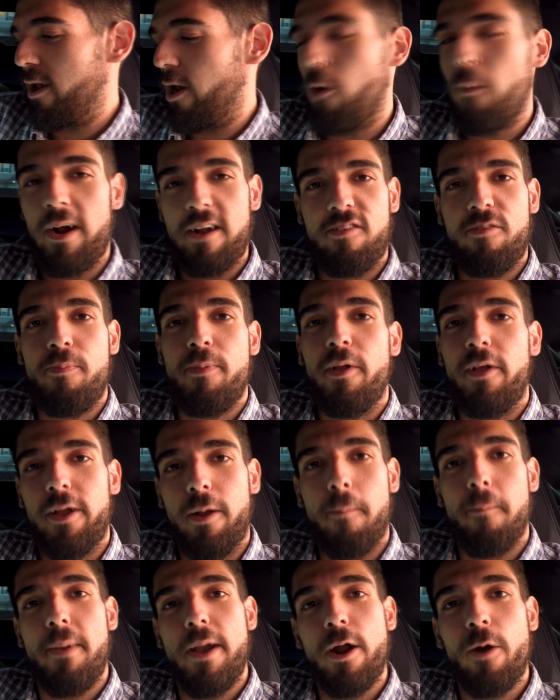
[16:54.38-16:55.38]
don't want to spill
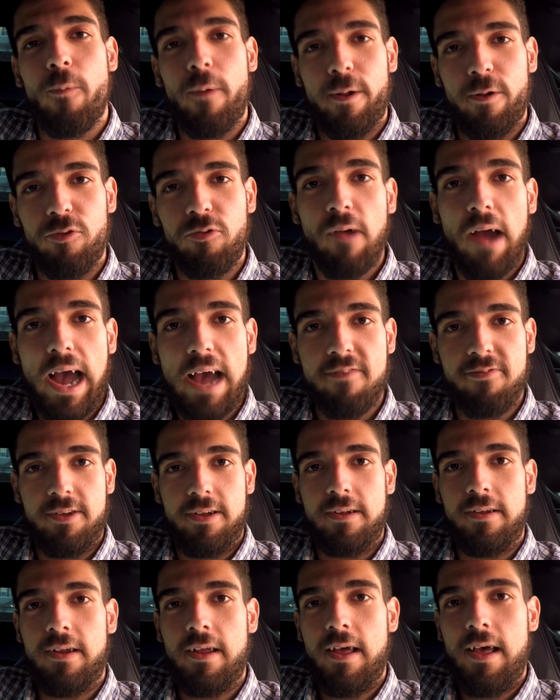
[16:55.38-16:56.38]
your beer when you're
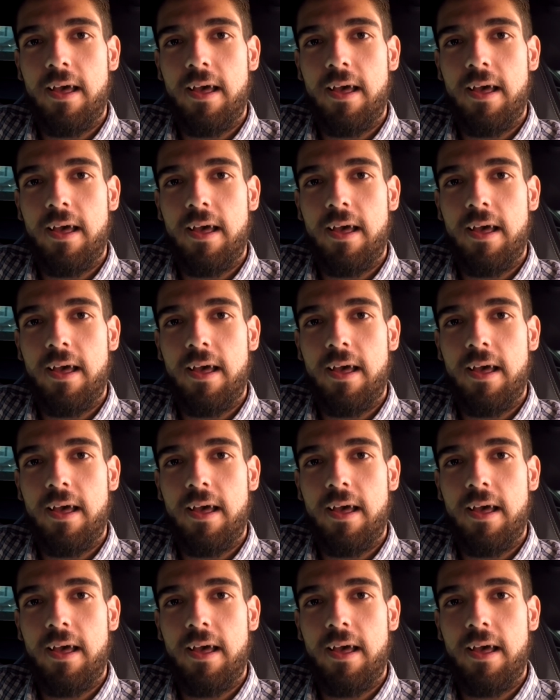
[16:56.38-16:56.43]
driving.